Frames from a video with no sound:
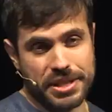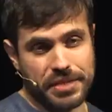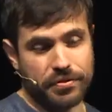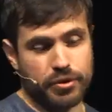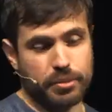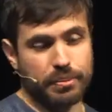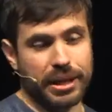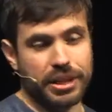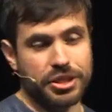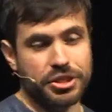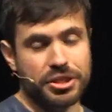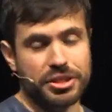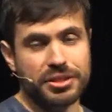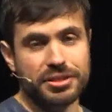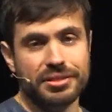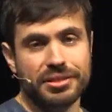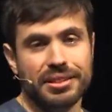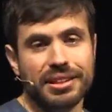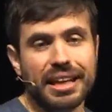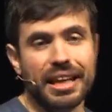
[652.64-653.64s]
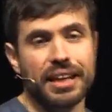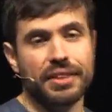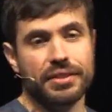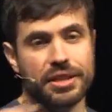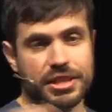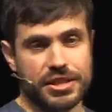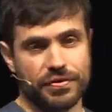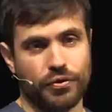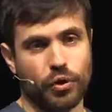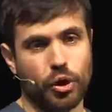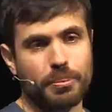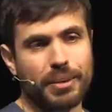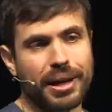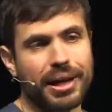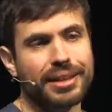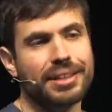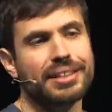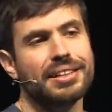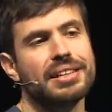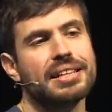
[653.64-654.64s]
information in this
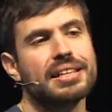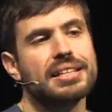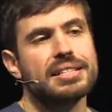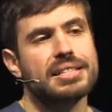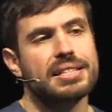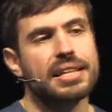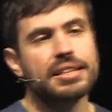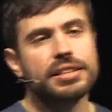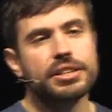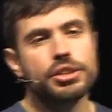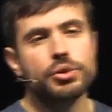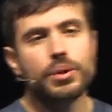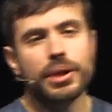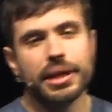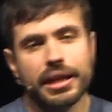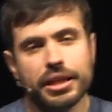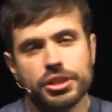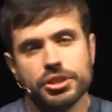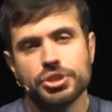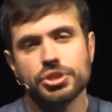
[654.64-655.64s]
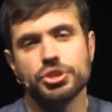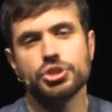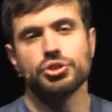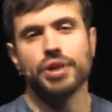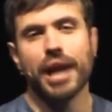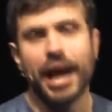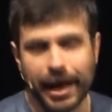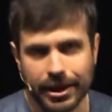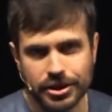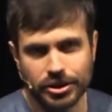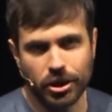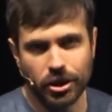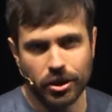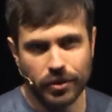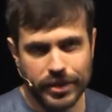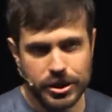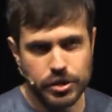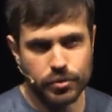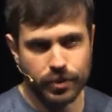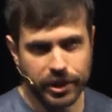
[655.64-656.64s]
format, suddenly you can extract all
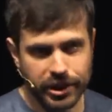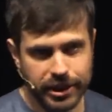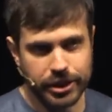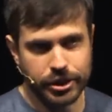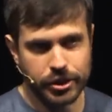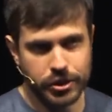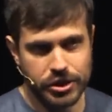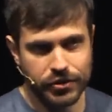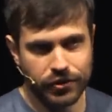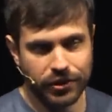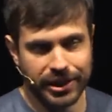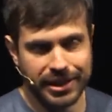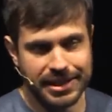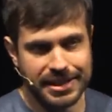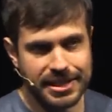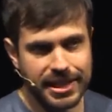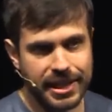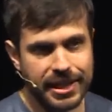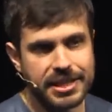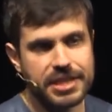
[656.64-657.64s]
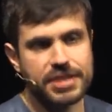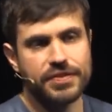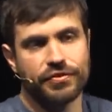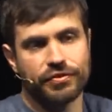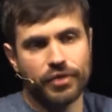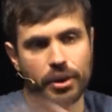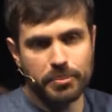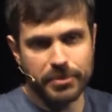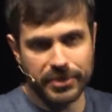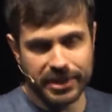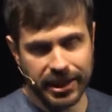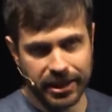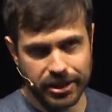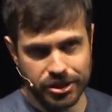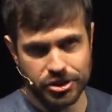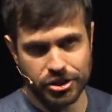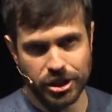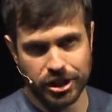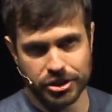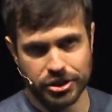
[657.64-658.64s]
these really useful insights from the data
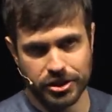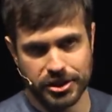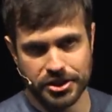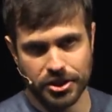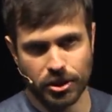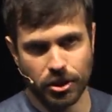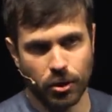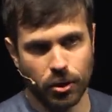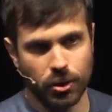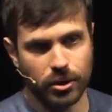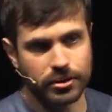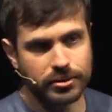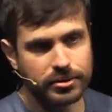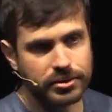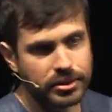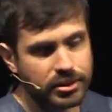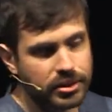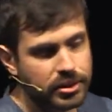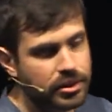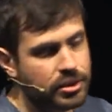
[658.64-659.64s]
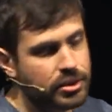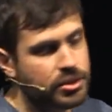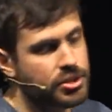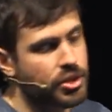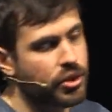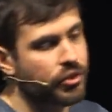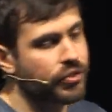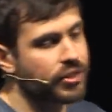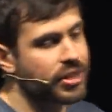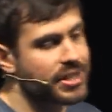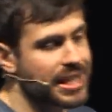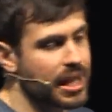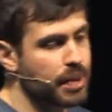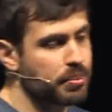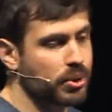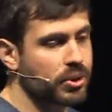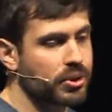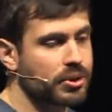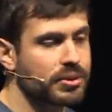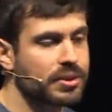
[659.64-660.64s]
structure as a whole. So for
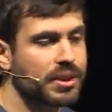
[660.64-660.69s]
example,